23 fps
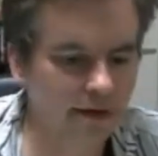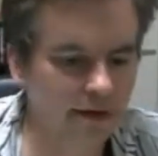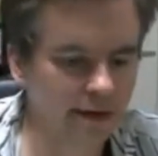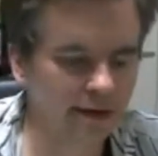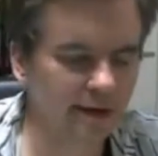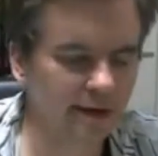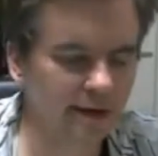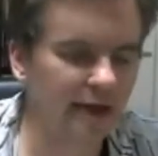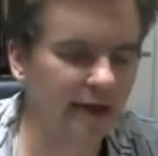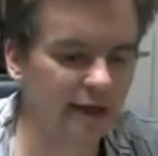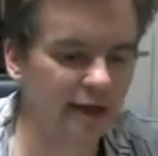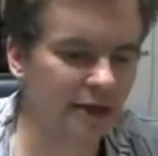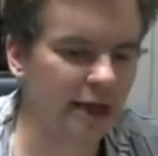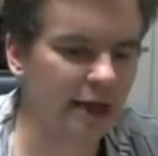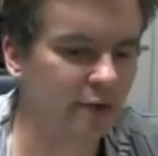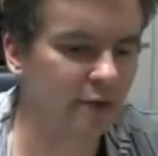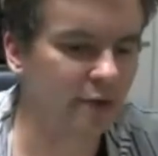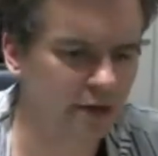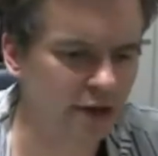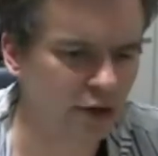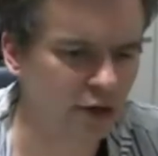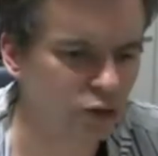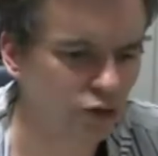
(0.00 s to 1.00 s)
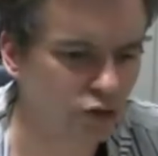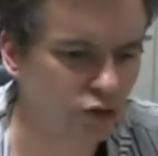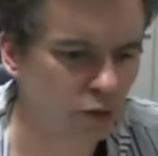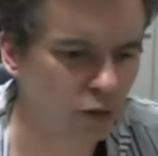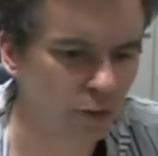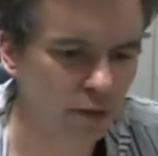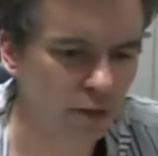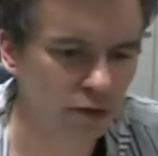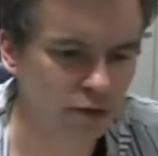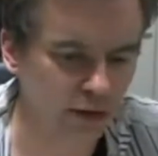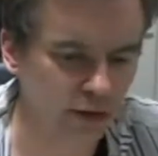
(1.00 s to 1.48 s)
that, like, everything you
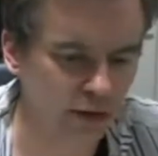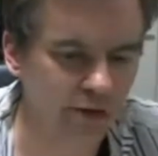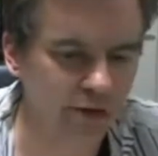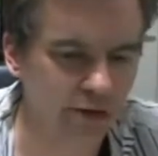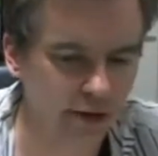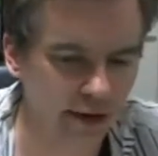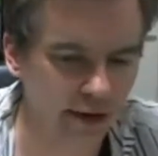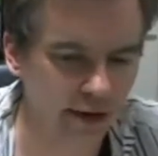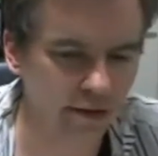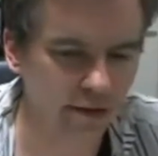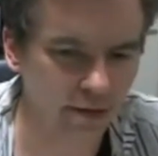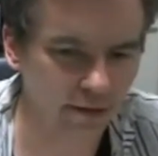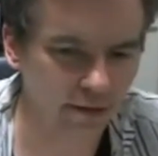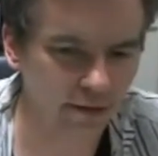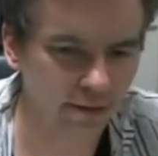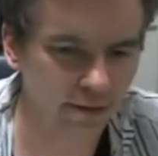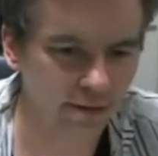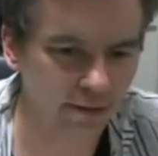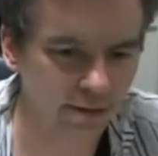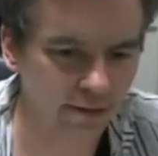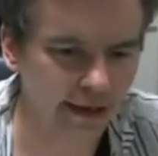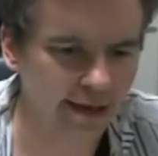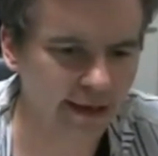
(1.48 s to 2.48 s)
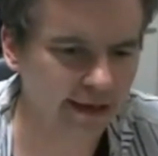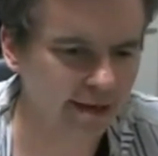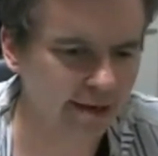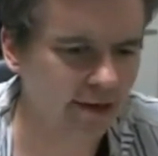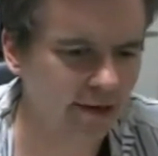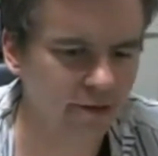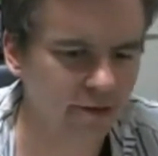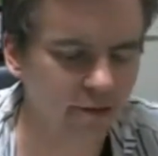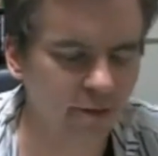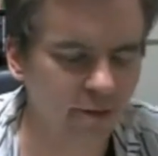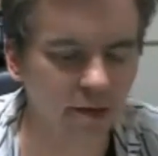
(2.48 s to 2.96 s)
do betrays your character, right? He
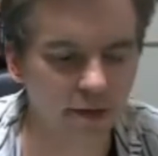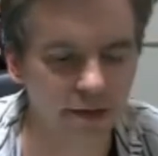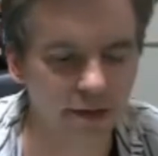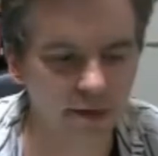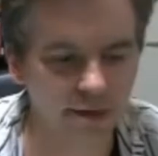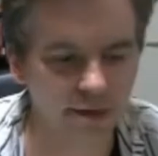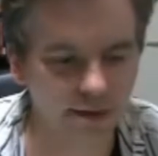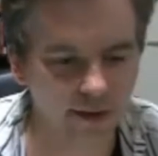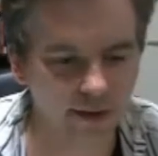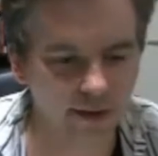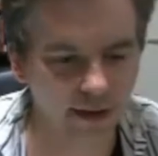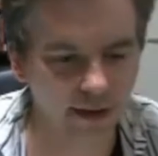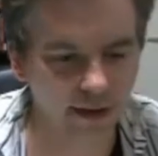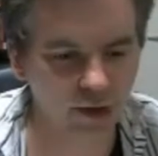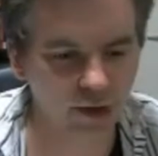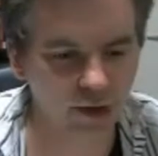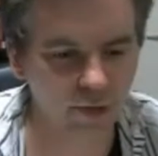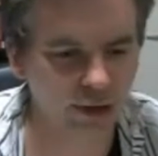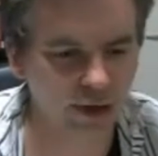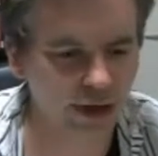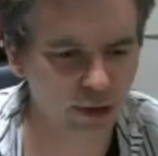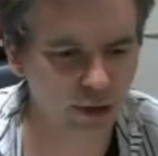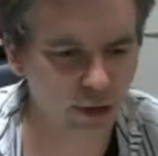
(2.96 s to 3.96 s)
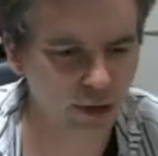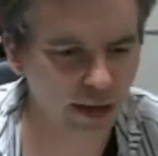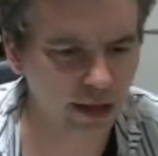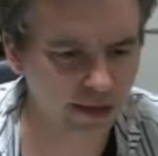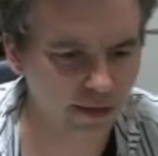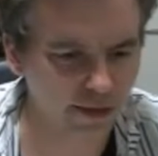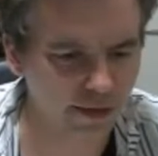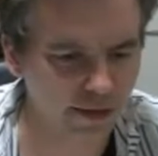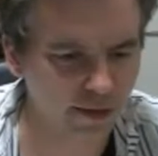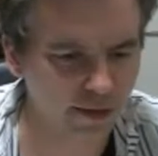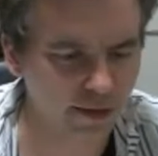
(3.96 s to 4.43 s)
talks about this, like, when you play
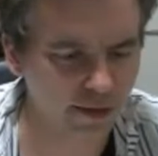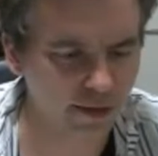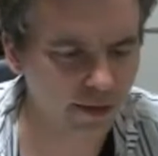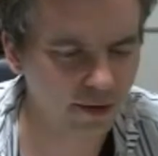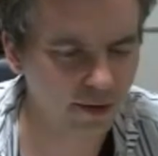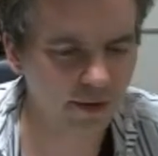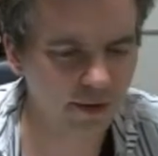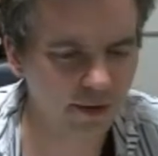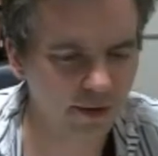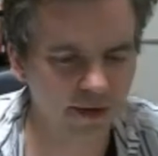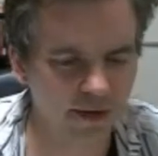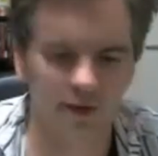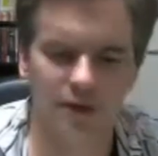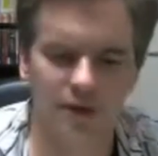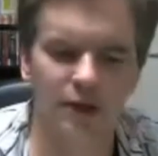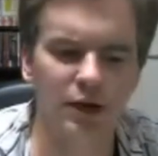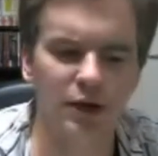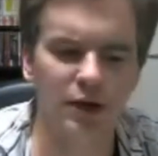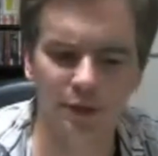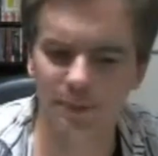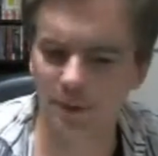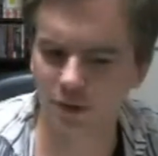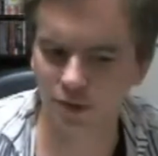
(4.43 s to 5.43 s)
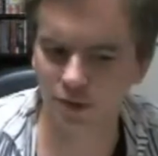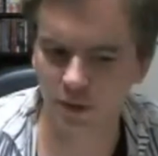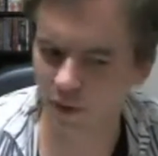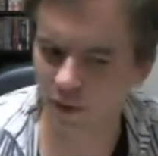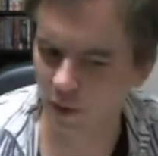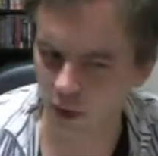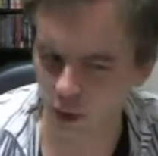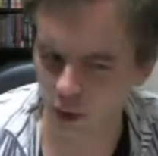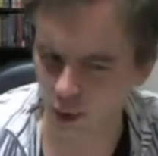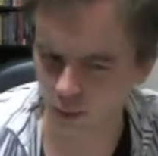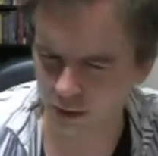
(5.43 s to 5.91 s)
chess, you know, it
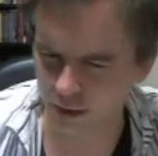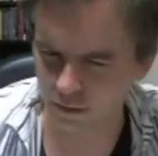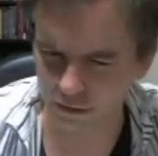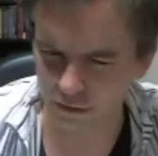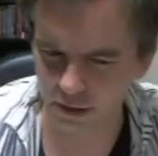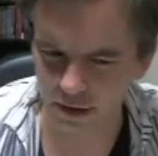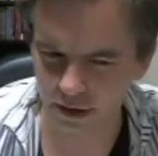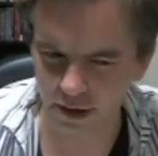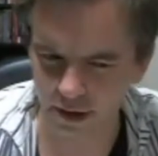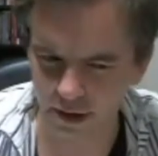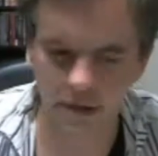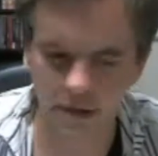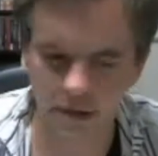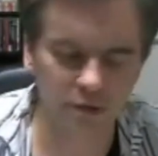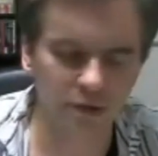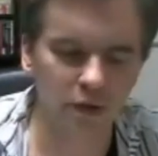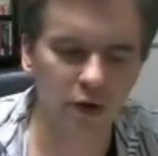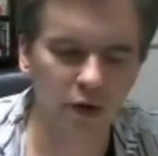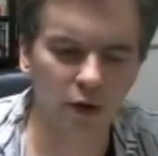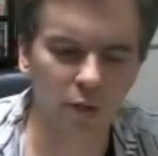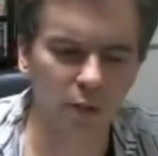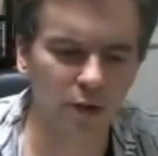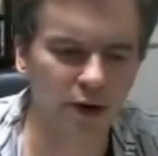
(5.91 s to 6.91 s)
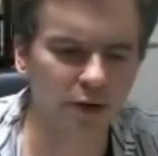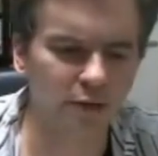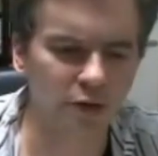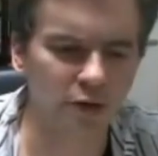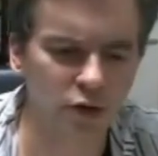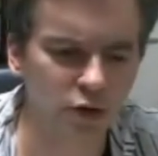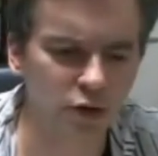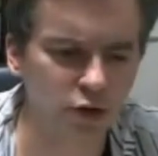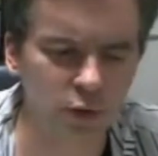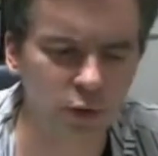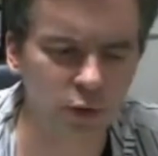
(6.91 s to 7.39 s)
betrays a little bit of your character. Or whatever
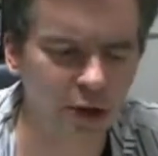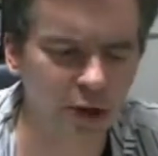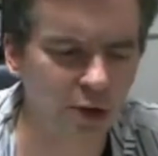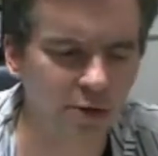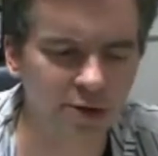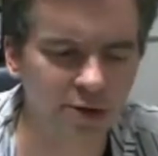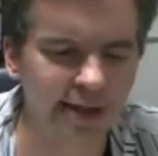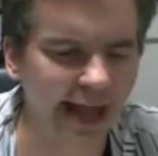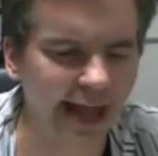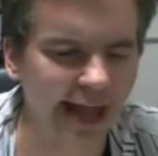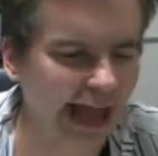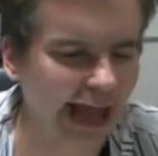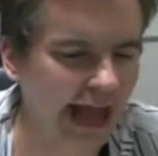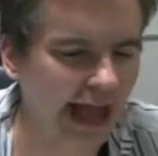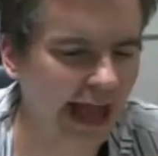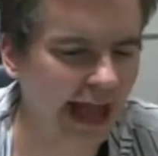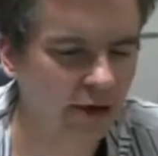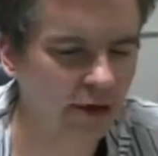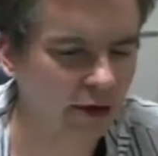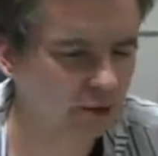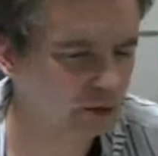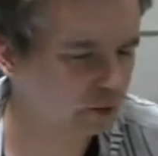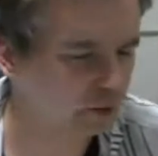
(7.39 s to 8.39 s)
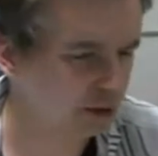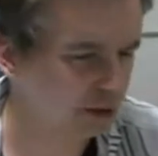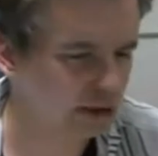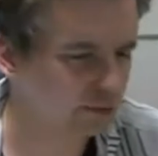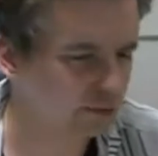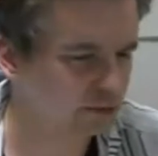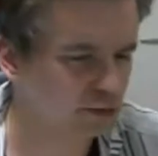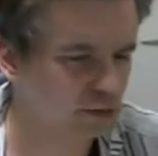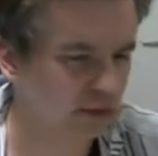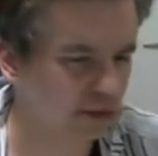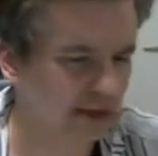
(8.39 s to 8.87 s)
you do, the way you stand, the way
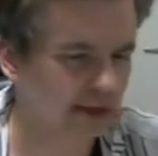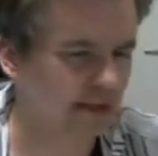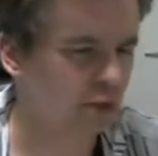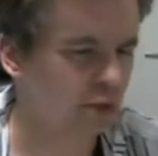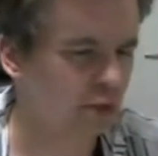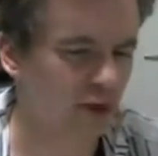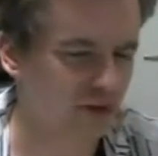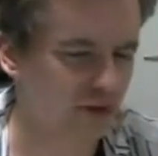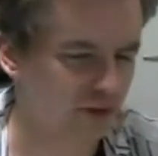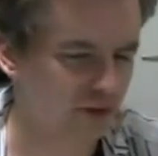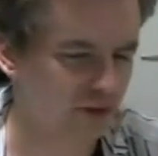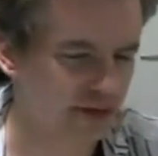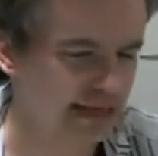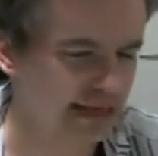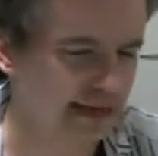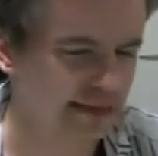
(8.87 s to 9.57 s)
you drink, the way you eat.